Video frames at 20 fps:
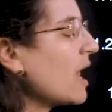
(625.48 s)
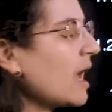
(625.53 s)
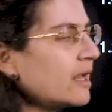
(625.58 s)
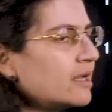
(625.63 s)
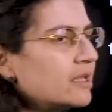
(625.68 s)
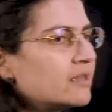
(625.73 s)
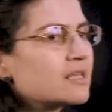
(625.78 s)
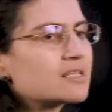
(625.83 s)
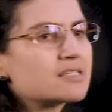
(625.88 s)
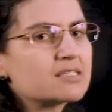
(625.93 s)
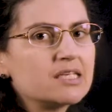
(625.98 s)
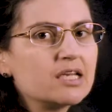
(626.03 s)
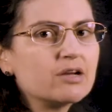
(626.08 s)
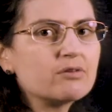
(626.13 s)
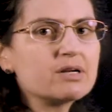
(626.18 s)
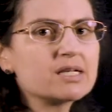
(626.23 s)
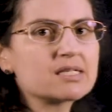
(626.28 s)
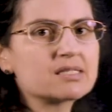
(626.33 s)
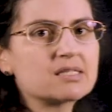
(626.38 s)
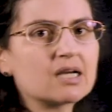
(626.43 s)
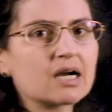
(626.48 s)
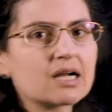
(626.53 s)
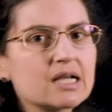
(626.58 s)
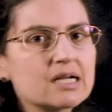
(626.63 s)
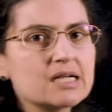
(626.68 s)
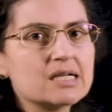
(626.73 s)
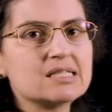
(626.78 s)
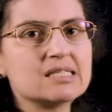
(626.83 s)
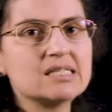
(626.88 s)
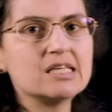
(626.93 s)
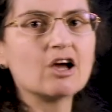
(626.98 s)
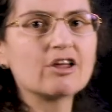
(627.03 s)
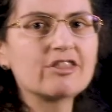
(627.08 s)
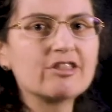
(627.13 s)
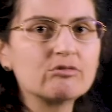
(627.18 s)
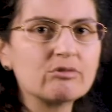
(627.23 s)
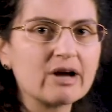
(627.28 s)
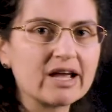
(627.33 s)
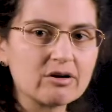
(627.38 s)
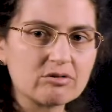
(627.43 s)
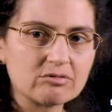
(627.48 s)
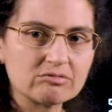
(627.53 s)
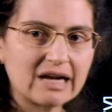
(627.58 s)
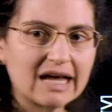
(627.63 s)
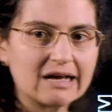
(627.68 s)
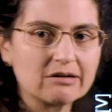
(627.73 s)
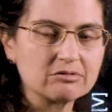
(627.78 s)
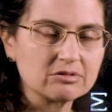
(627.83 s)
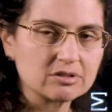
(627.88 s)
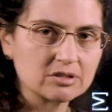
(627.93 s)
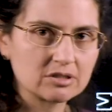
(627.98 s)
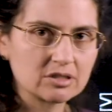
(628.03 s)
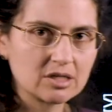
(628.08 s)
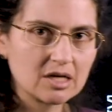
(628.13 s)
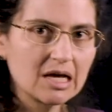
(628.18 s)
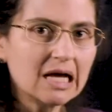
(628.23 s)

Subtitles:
And in the series circuit, is the other way around.